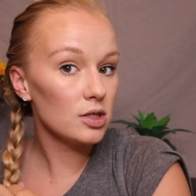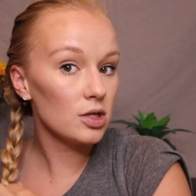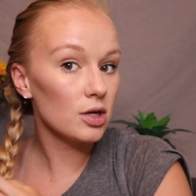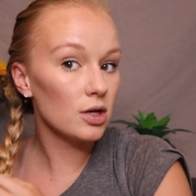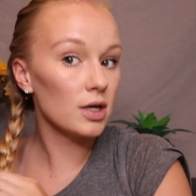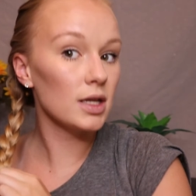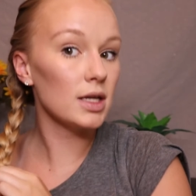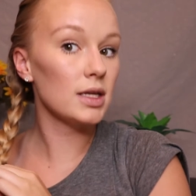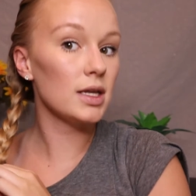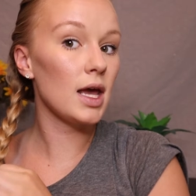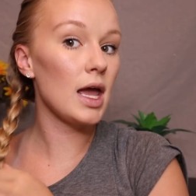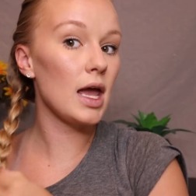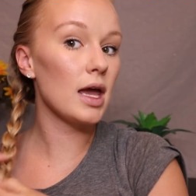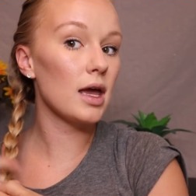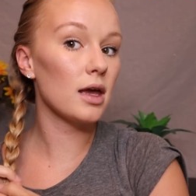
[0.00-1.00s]
You're gonna
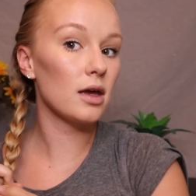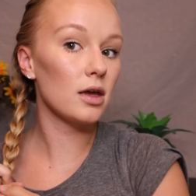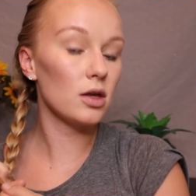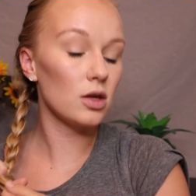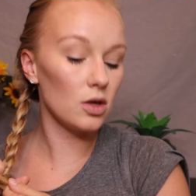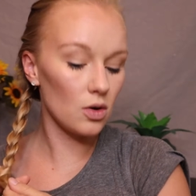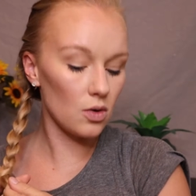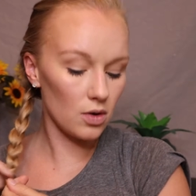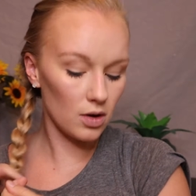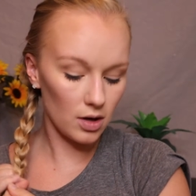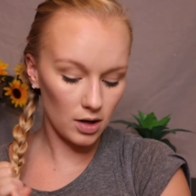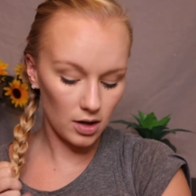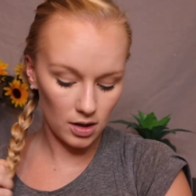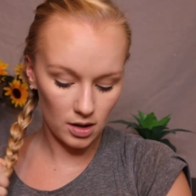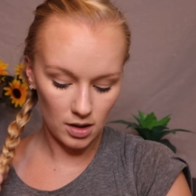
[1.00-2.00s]
take
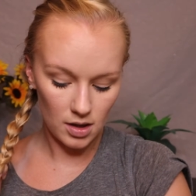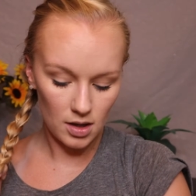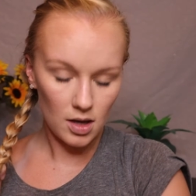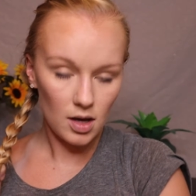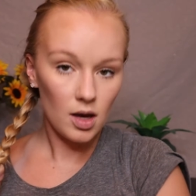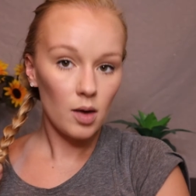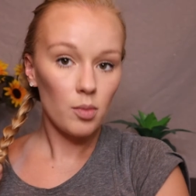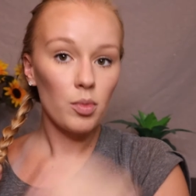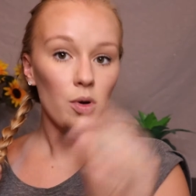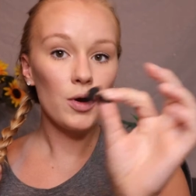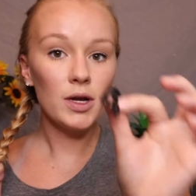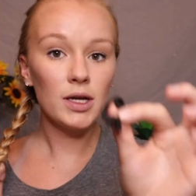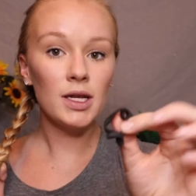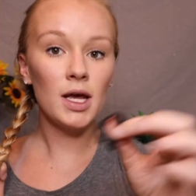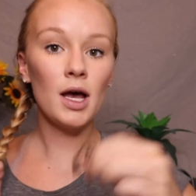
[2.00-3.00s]
your
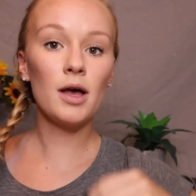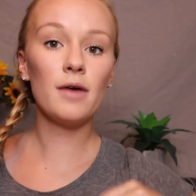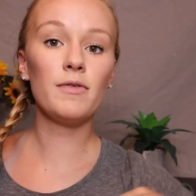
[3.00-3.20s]
ponytail.